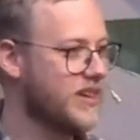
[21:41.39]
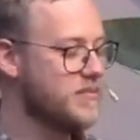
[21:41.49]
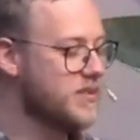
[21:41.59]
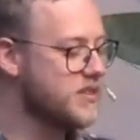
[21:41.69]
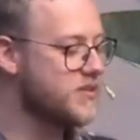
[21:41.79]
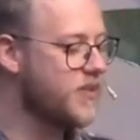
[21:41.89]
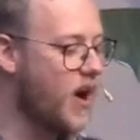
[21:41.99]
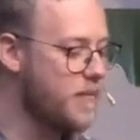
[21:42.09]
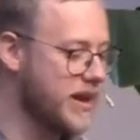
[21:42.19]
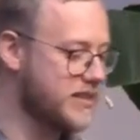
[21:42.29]
Because it's
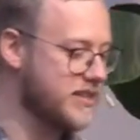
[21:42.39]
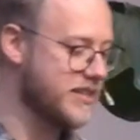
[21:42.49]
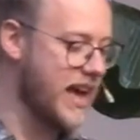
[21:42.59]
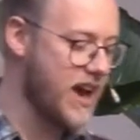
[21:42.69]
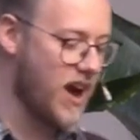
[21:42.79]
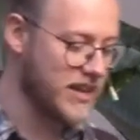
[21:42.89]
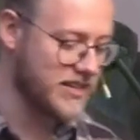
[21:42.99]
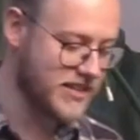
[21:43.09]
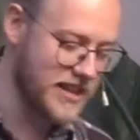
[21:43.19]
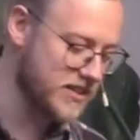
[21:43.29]
far better to say, I
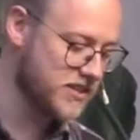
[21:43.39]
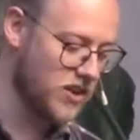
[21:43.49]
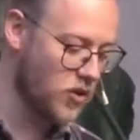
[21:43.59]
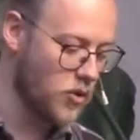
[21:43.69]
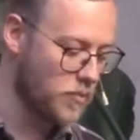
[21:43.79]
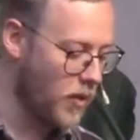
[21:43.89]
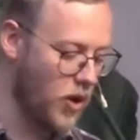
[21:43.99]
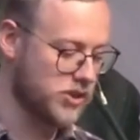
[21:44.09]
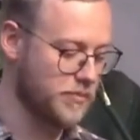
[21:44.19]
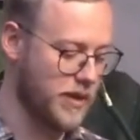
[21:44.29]
sense the Lord
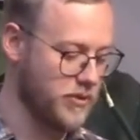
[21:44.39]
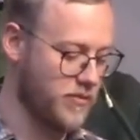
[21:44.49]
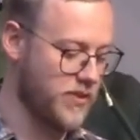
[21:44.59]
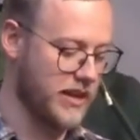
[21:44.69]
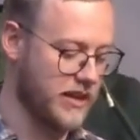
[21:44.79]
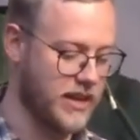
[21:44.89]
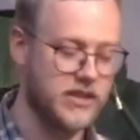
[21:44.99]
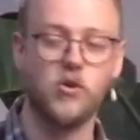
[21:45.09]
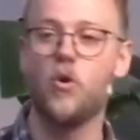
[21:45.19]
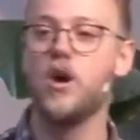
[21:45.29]
possibly revealing
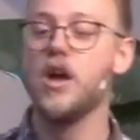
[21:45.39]
this or